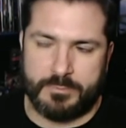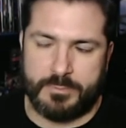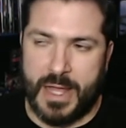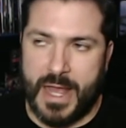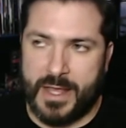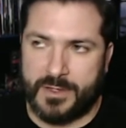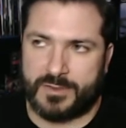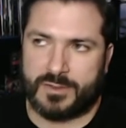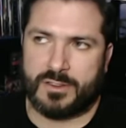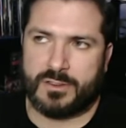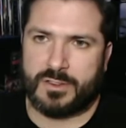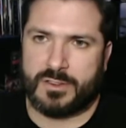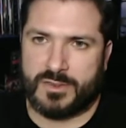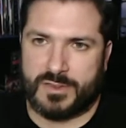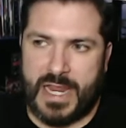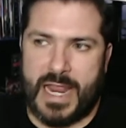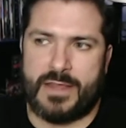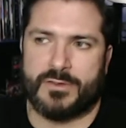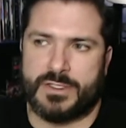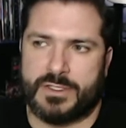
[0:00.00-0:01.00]
best
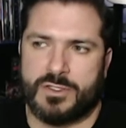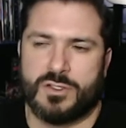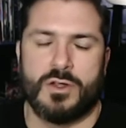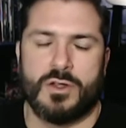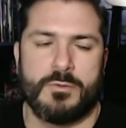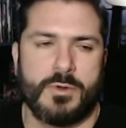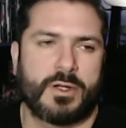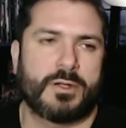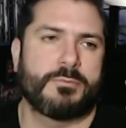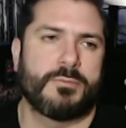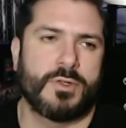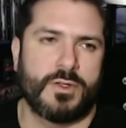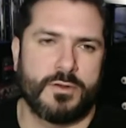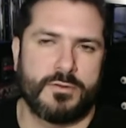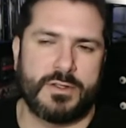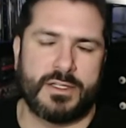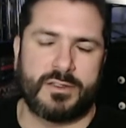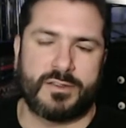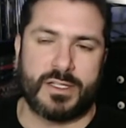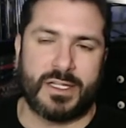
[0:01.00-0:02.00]
Stanley Kubrick
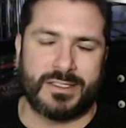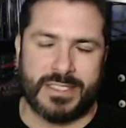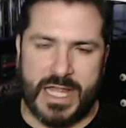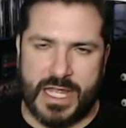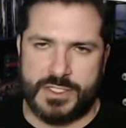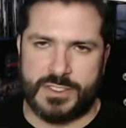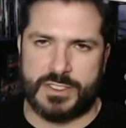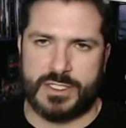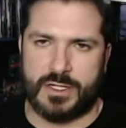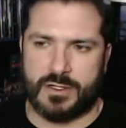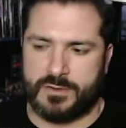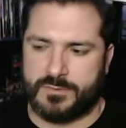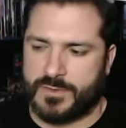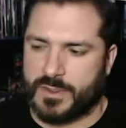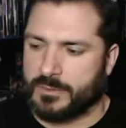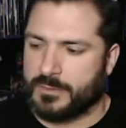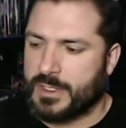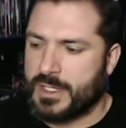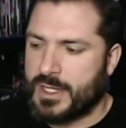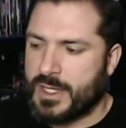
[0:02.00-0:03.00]
movies, a legendary
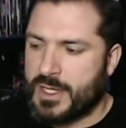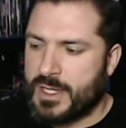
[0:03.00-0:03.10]
film.